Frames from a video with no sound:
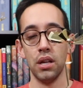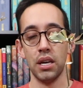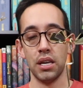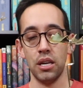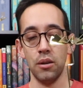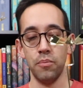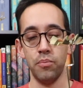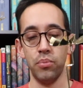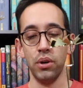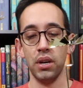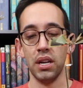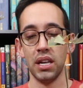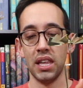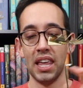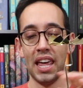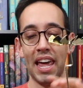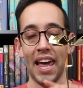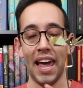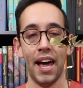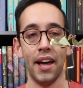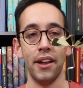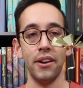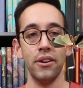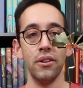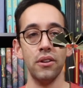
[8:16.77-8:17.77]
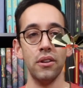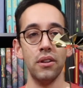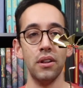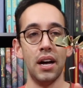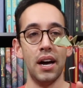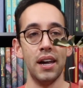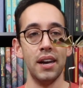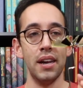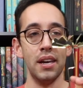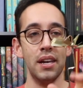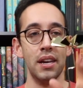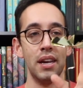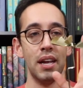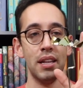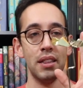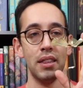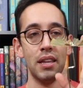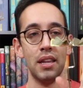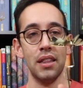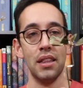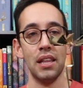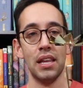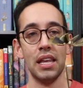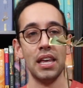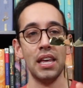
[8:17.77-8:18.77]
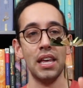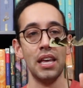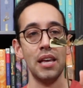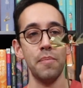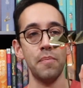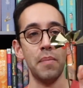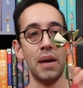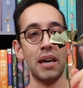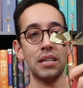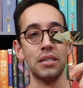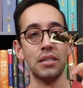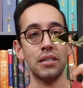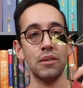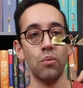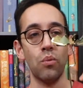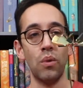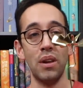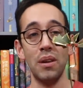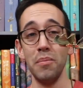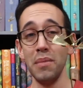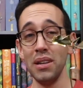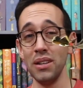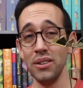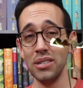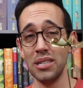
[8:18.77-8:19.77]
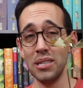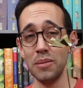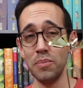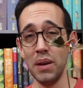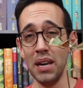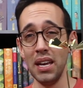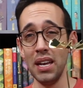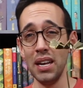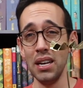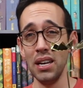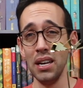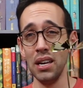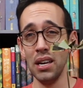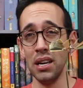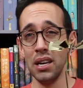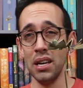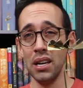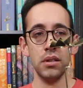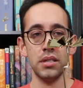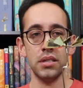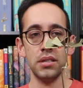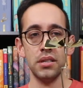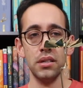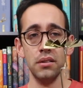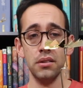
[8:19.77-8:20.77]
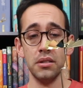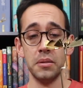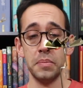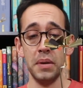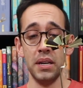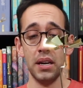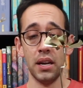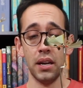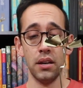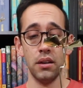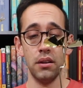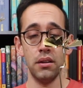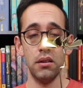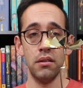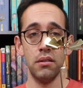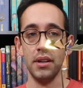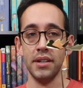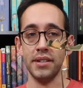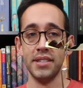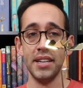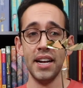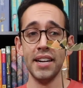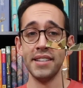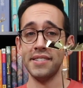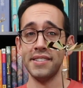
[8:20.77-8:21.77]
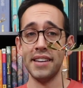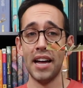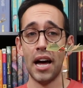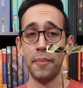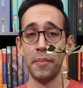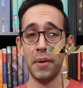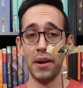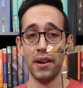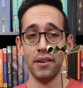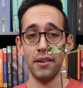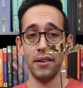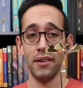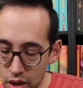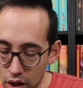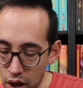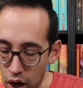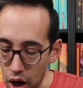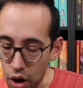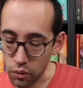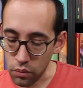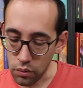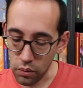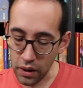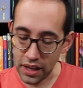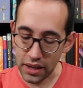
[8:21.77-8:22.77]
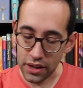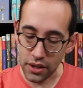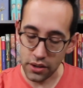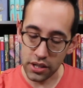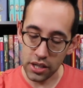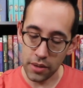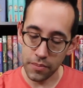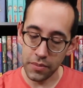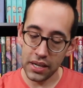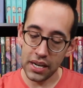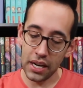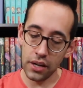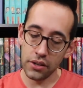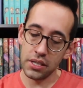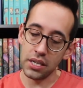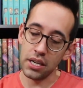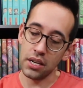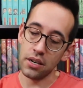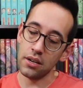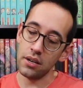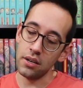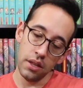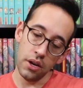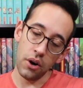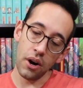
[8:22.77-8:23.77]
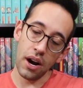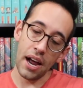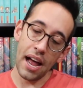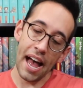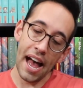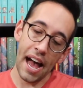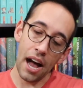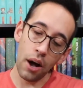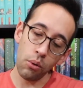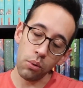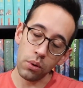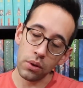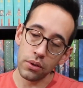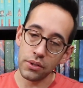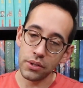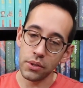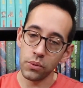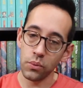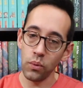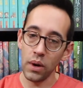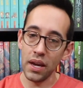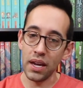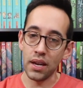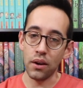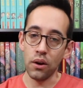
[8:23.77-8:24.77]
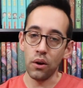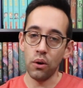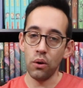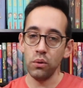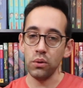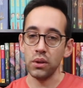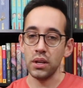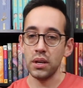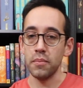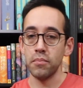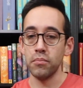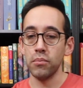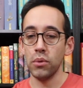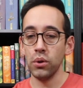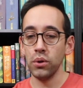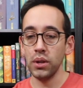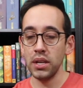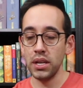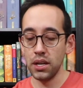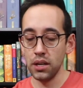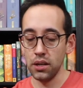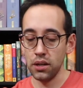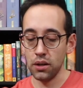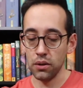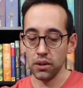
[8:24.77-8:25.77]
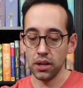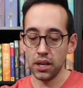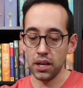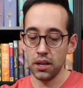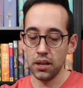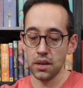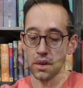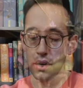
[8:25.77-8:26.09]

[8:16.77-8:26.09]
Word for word: like you put a candle on it and then the heat makes the windmill spin? It's still spinning. It's not stopping. Oh, wait, there's something else here. There are owls. Wait, holy moly cannoli.